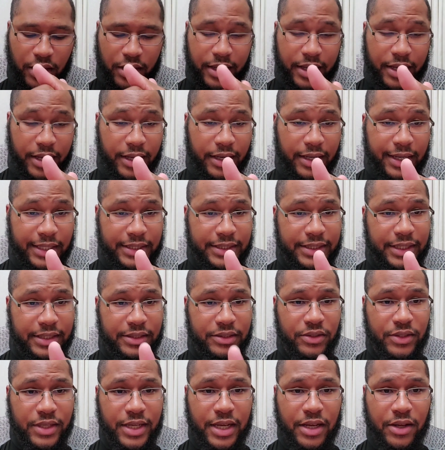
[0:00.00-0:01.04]
And that's it
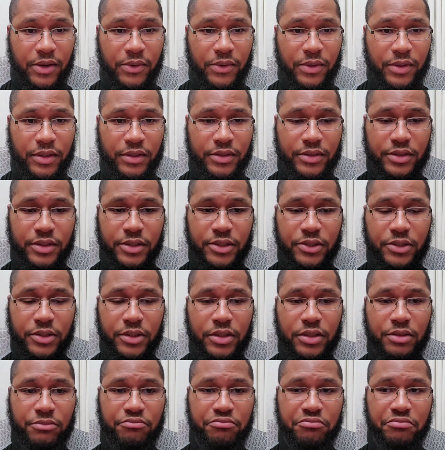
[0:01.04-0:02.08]
until now.
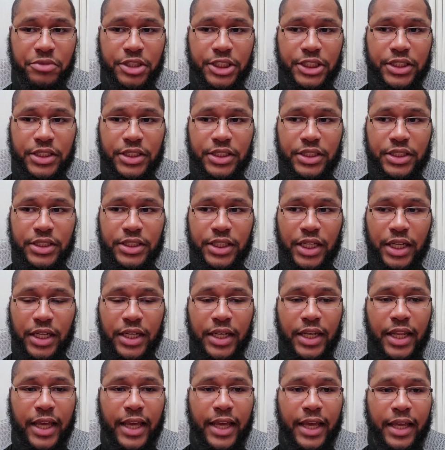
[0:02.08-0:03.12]
Until
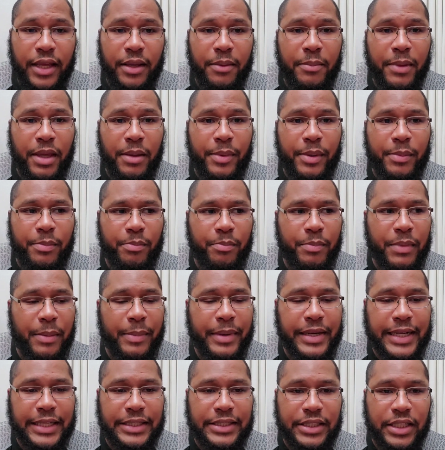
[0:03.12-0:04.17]
Sunday.
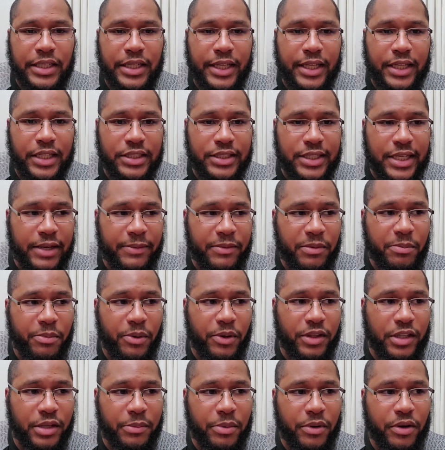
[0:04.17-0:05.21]
Maybe not Sunday, because I have a
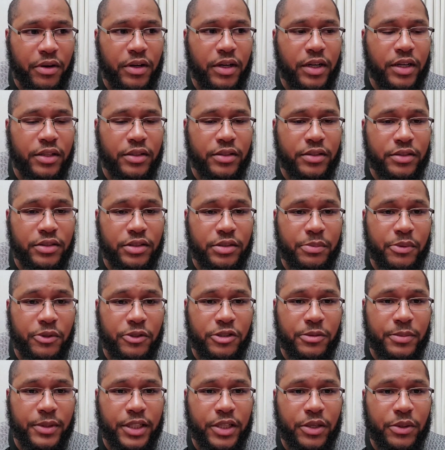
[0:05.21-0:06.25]
birthday party to
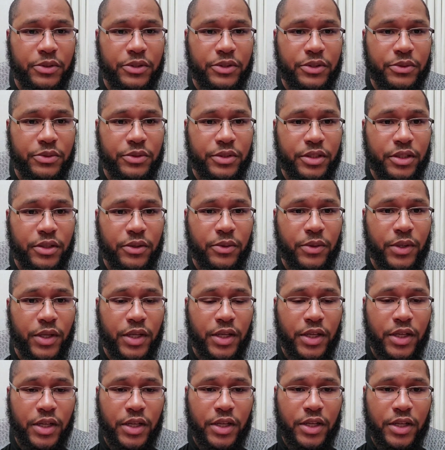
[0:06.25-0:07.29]
supposedly go to. So
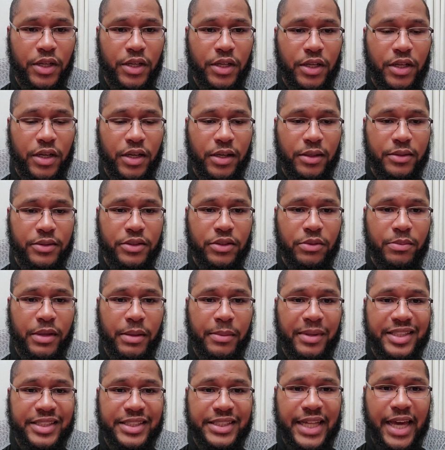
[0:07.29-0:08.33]
until
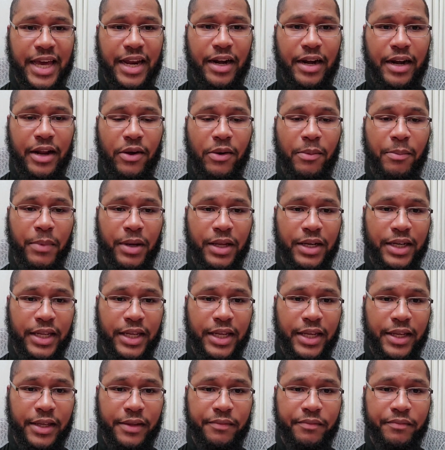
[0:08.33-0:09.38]
maybe Saturday or
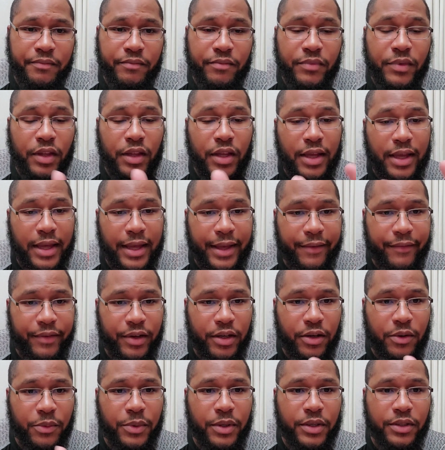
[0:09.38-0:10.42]
Monday. Have a
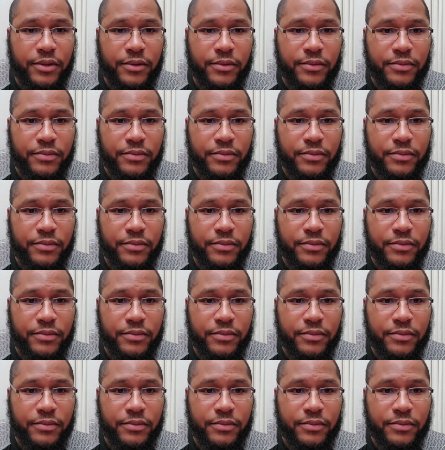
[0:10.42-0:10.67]
good one.